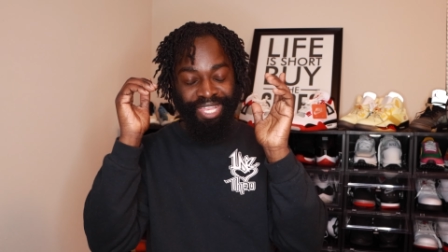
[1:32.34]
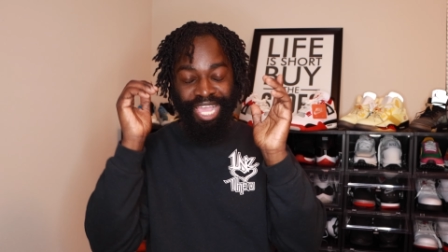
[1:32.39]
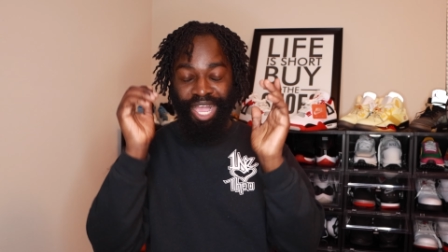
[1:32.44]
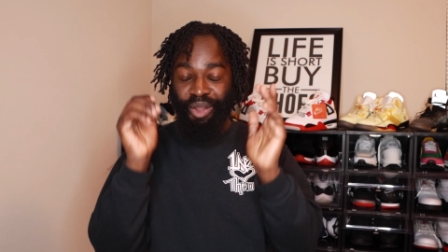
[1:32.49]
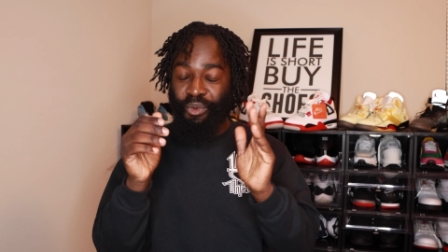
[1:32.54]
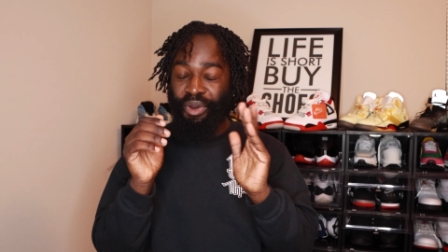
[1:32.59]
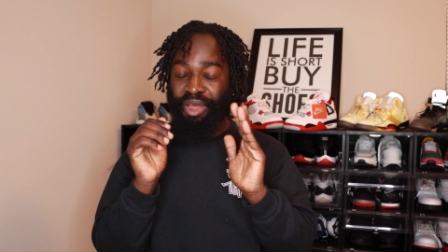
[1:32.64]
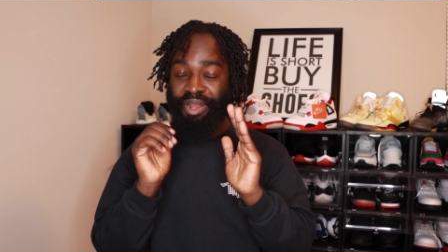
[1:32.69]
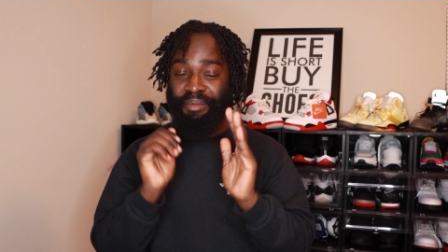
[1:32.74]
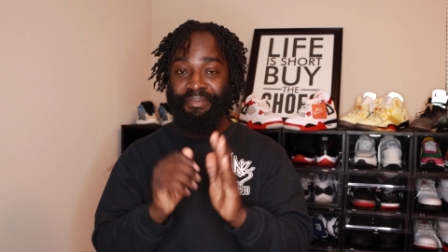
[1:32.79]

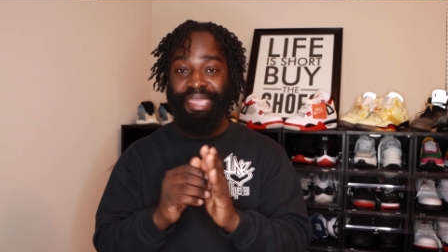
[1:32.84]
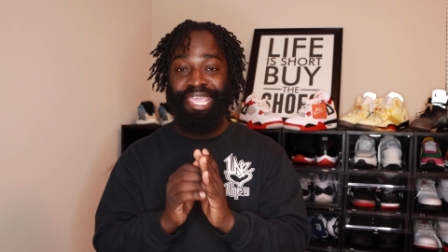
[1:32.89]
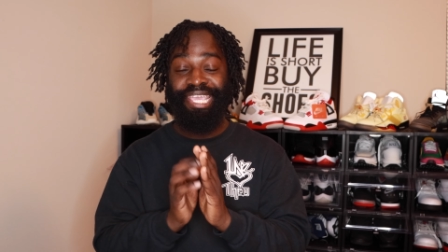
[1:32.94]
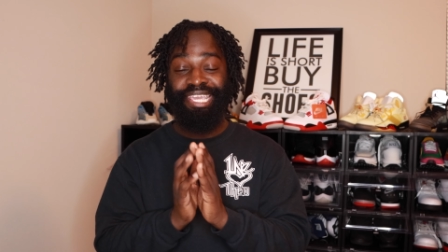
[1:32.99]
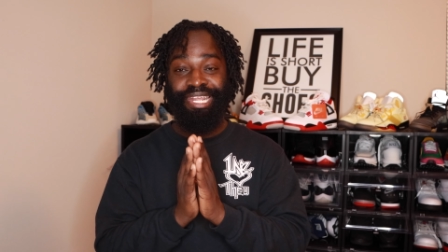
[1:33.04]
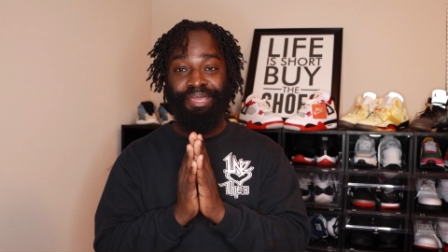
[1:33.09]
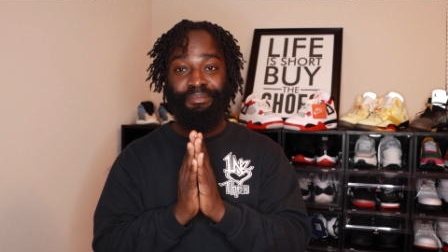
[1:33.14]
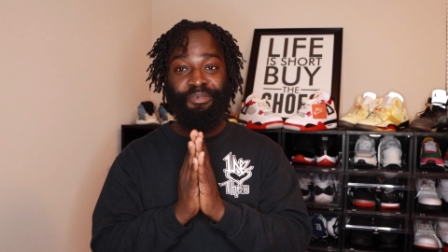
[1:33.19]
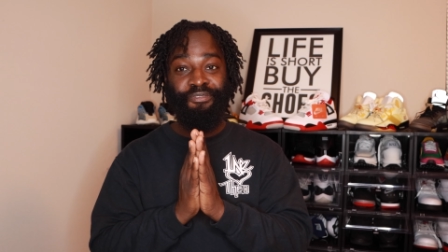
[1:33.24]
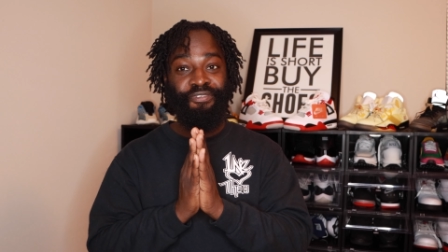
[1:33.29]
I want to
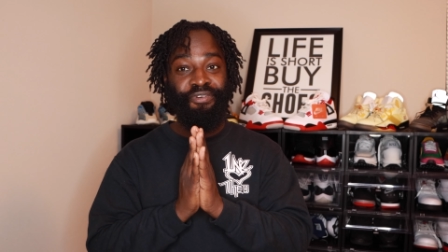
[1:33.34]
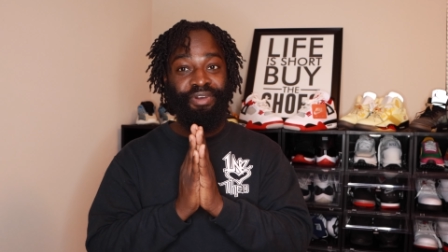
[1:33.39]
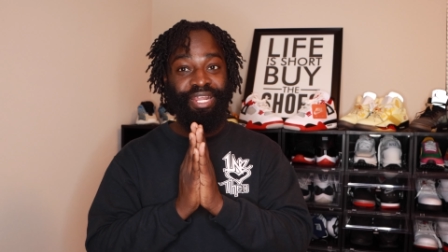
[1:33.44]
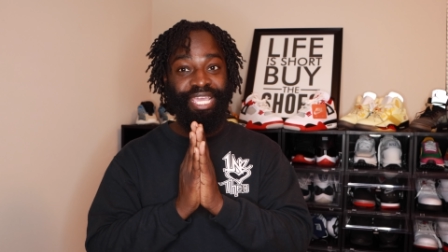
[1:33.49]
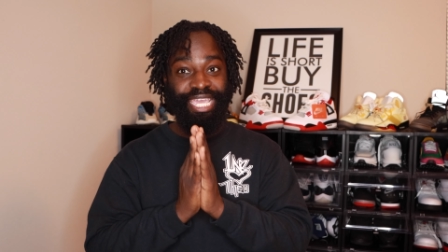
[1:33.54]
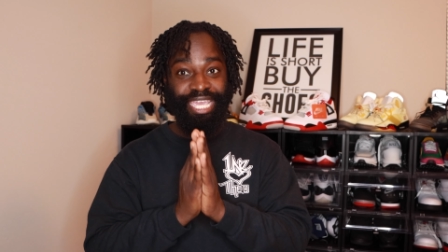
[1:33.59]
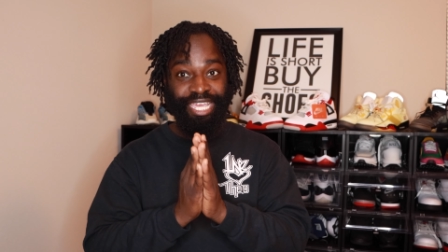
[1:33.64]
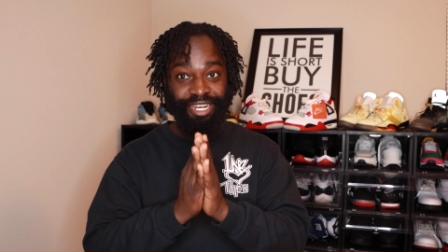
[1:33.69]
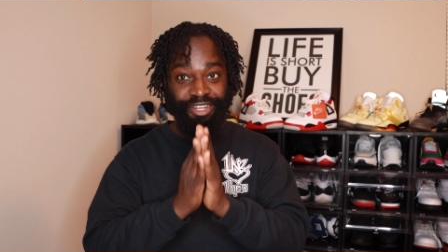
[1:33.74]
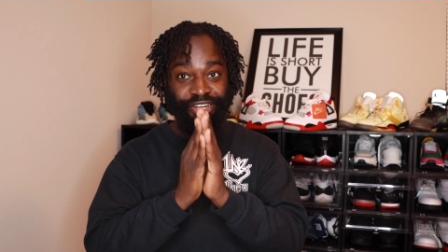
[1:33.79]
make it there
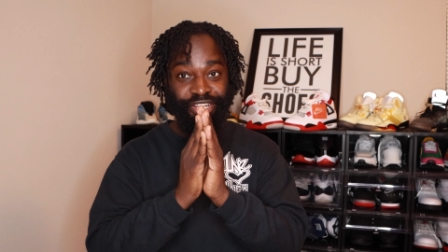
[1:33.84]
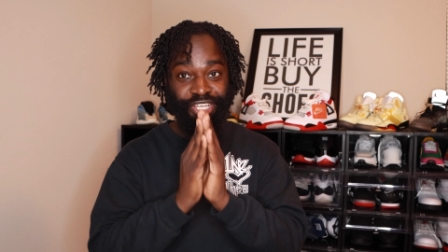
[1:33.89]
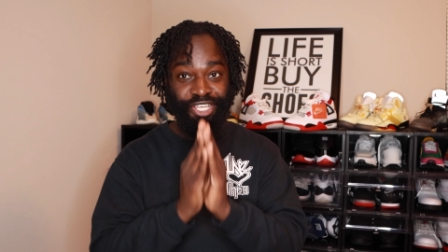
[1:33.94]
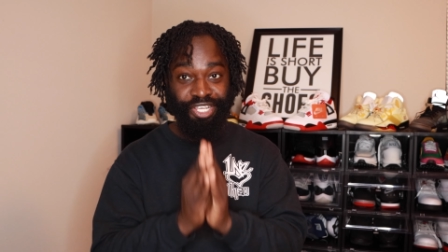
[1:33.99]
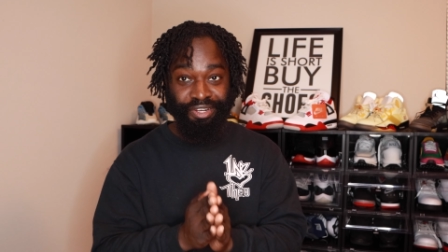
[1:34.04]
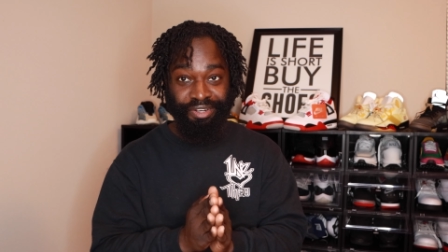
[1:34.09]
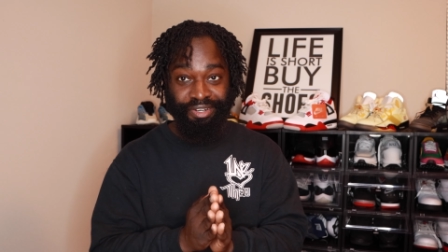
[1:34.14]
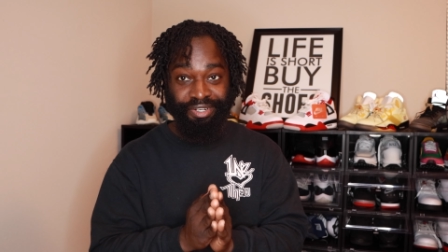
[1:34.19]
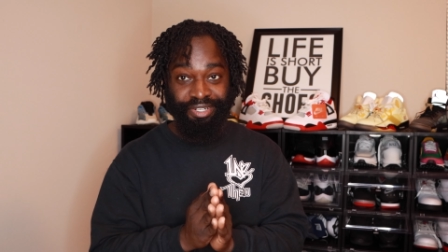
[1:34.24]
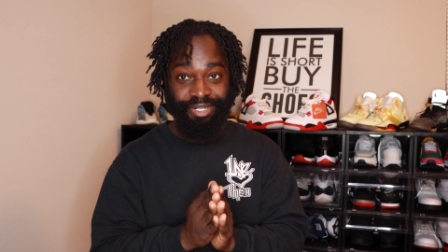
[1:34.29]
before the end of the
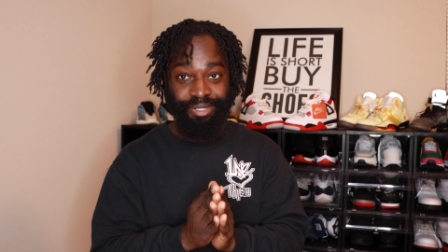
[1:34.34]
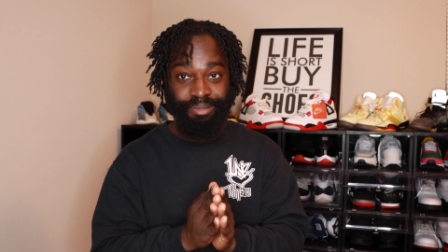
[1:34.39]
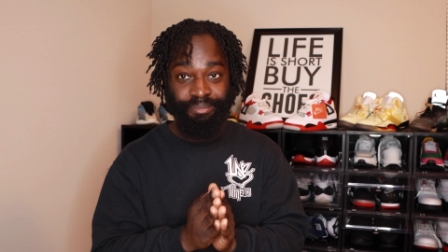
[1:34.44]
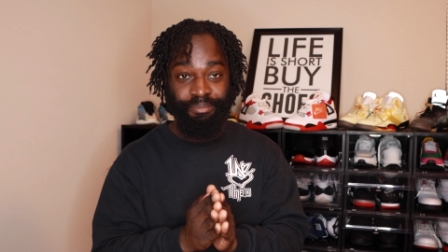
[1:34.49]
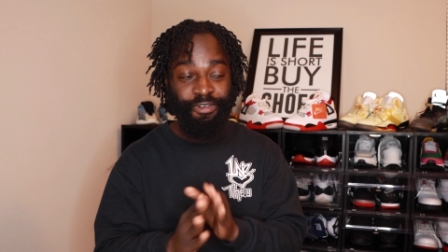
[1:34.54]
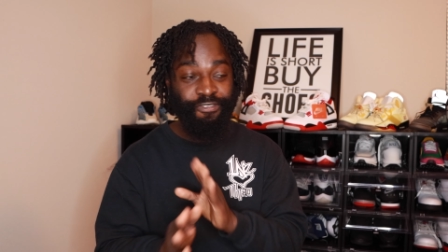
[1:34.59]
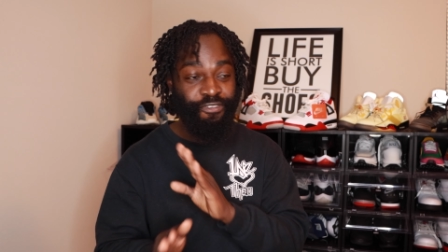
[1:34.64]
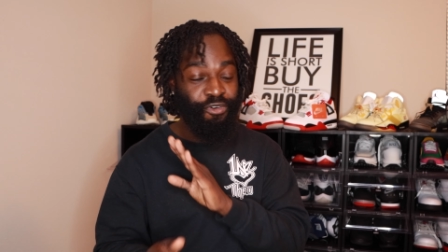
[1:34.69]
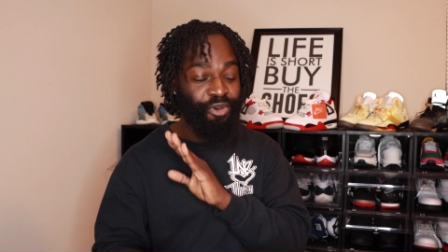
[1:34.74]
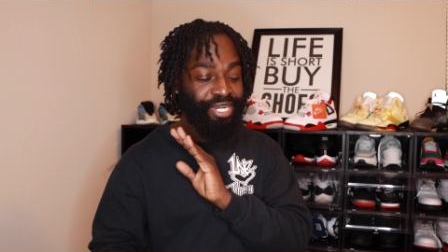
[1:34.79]
year.
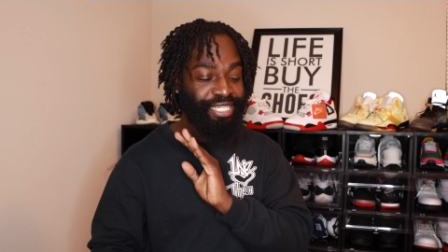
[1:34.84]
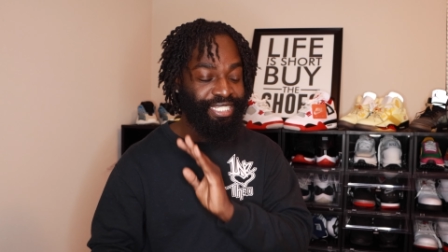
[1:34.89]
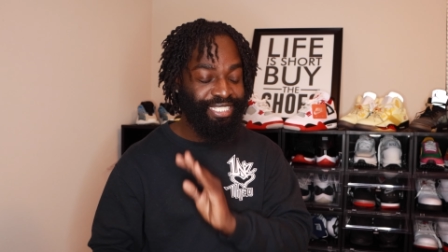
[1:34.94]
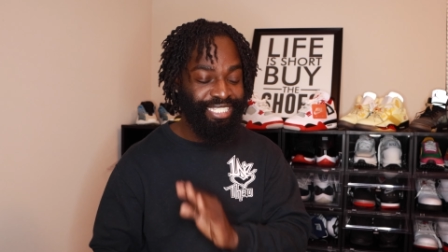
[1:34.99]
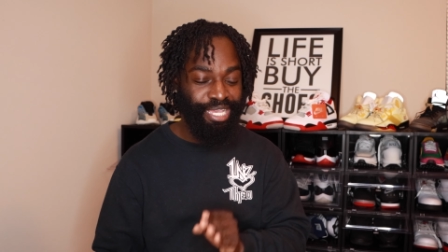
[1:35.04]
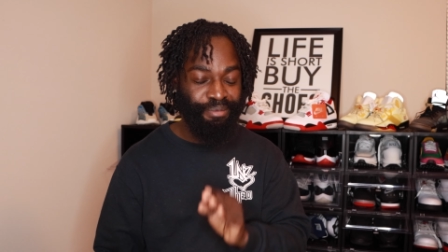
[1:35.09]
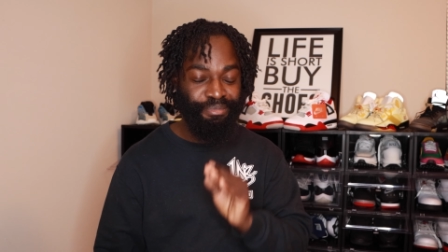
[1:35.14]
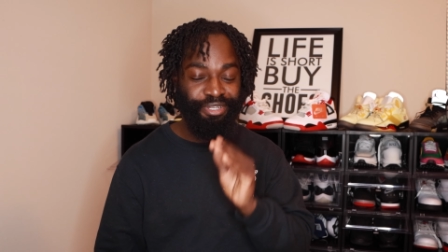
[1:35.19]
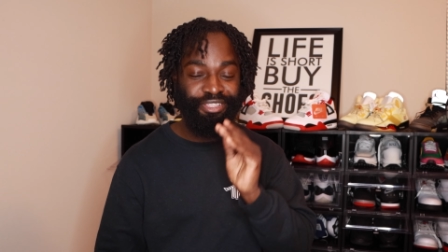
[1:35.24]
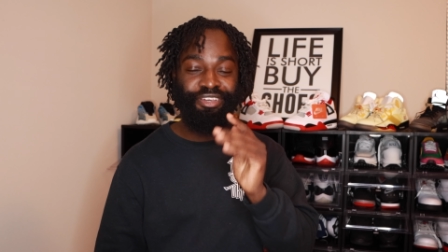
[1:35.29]
Before
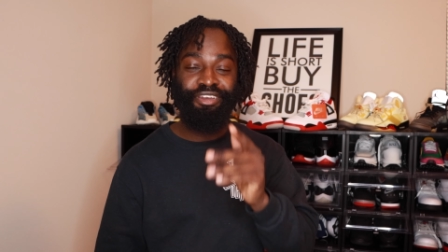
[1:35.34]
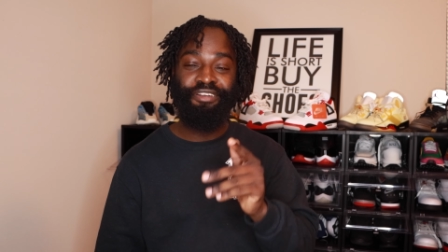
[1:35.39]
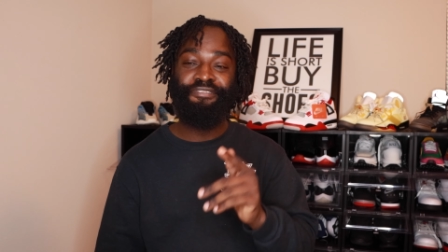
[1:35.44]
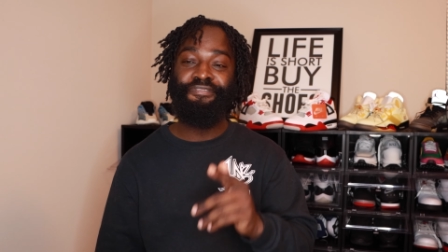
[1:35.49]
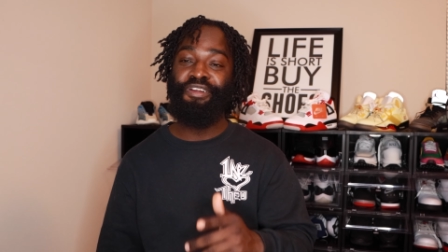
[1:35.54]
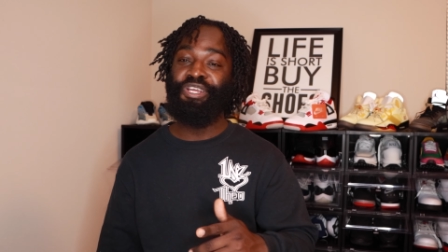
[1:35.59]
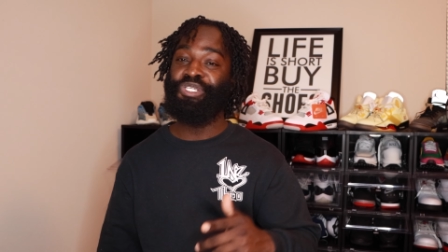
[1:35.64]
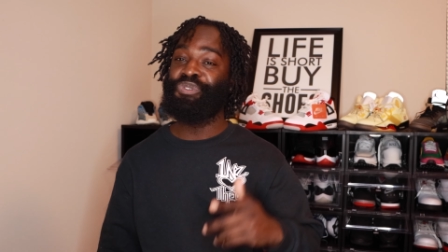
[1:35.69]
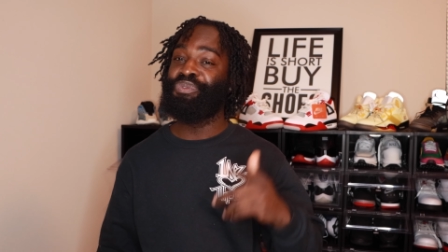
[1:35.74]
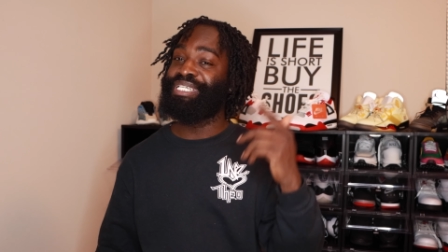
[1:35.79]
December
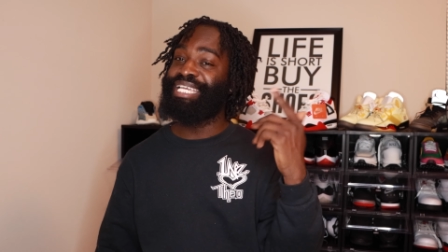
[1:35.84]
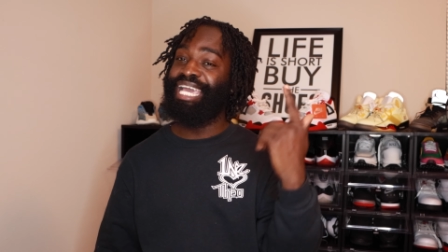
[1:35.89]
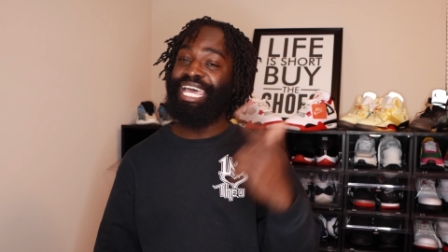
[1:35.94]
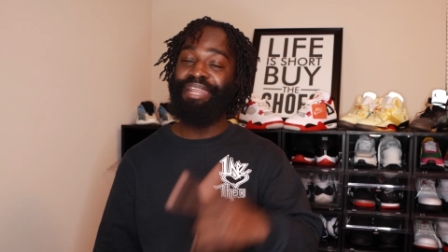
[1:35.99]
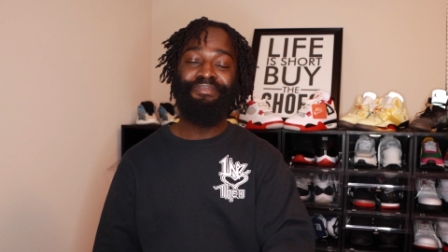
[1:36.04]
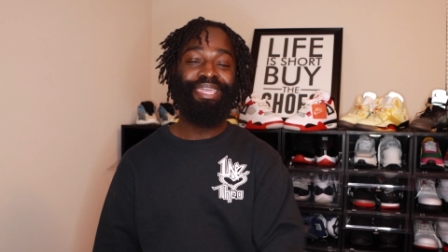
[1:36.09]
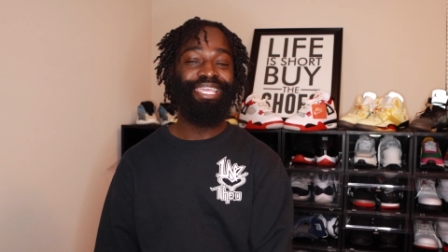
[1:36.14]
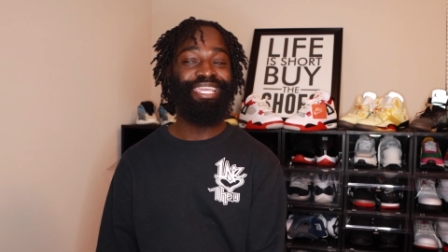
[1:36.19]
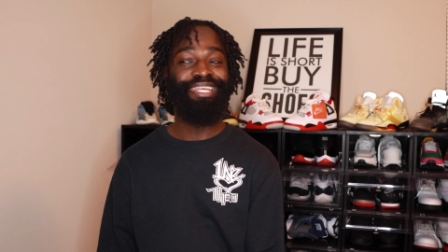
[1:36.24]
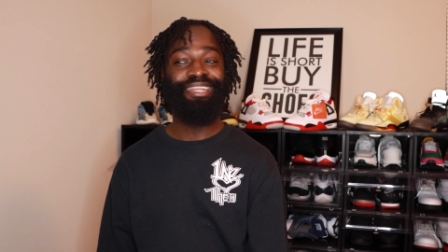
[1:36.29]
31st, we
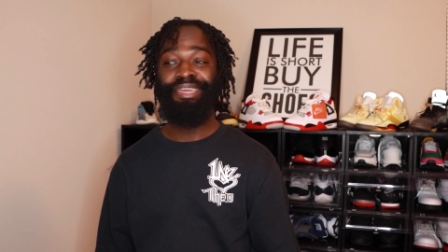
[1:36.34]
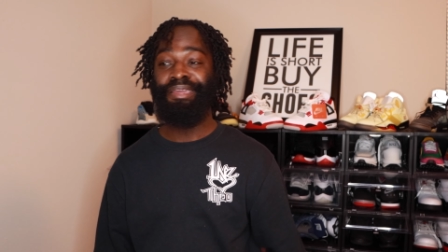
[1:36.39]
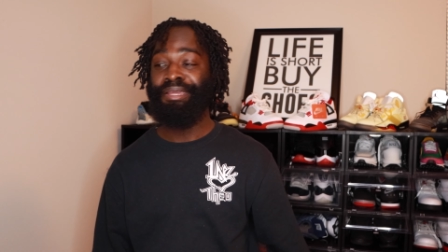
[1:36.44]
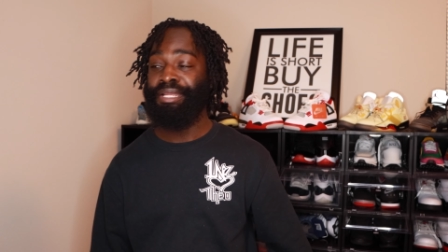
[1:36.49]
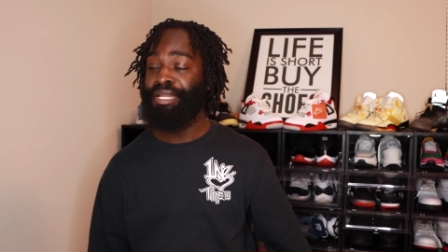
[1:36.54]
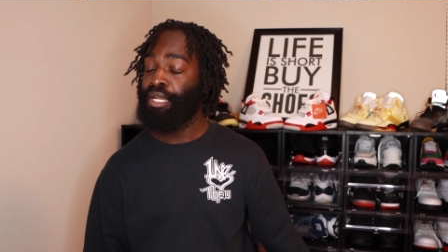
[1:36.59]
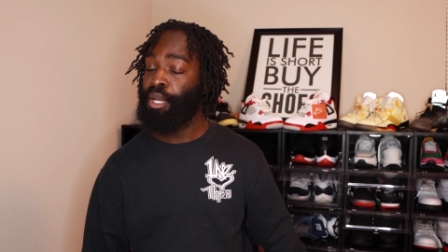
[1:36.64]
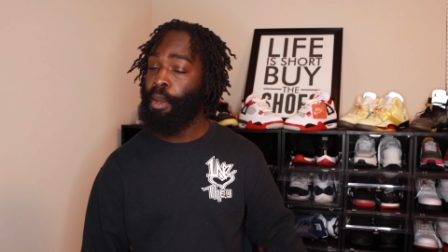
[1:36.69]
got to make it there.